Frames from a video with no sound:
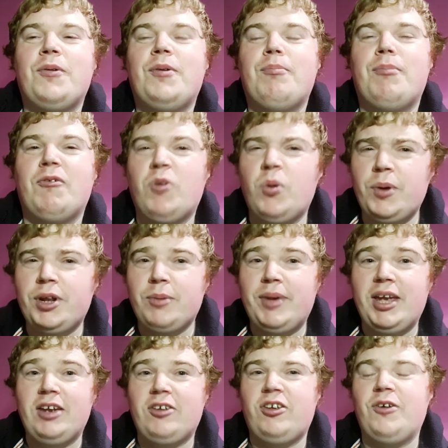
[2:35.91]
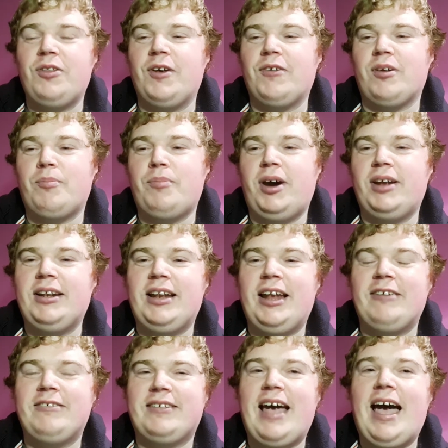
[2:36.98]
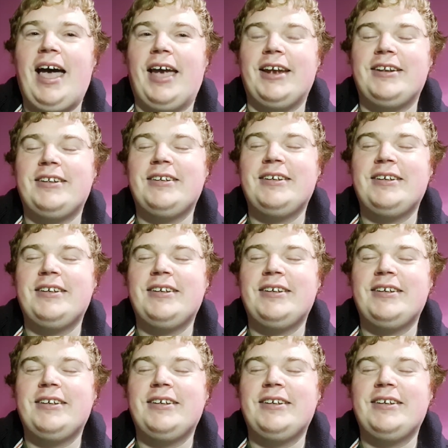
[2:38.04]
Before we went to B&Q, there was a puddle outside.